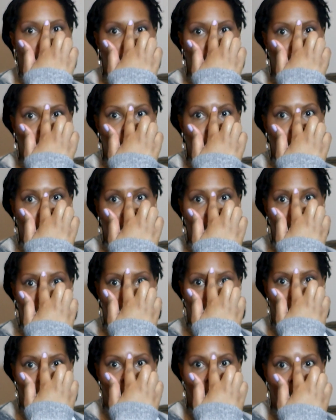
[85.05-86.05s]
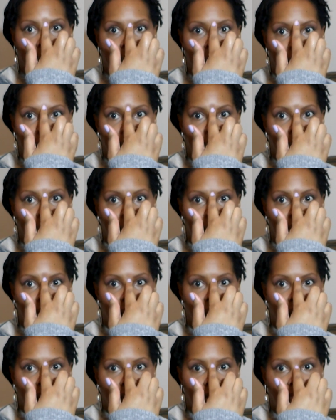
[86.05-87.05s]
between my eyes, which I
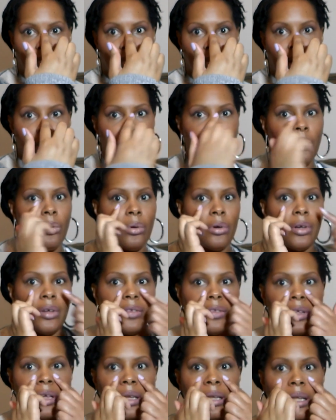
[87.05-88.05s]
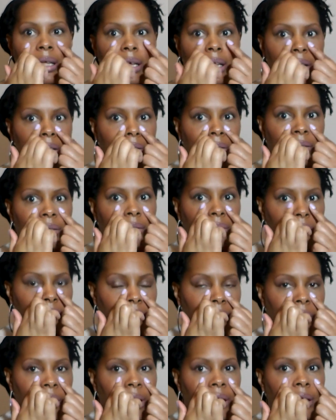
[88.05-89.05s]
have big pores and like
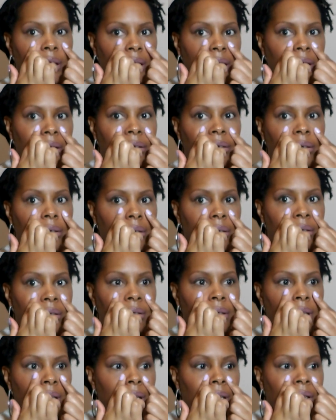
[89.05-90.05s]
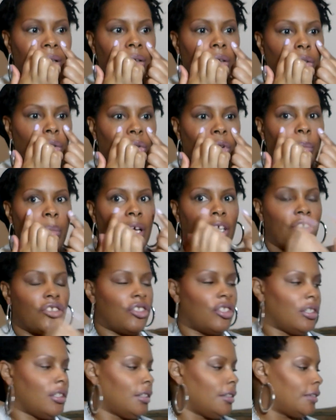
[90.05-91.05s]
right here on my
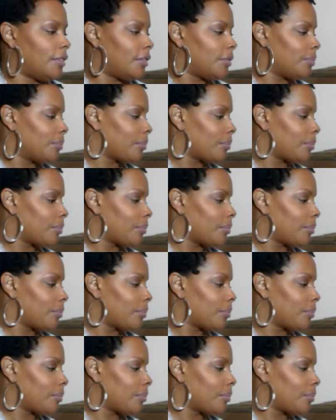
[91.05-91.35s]
cheeks.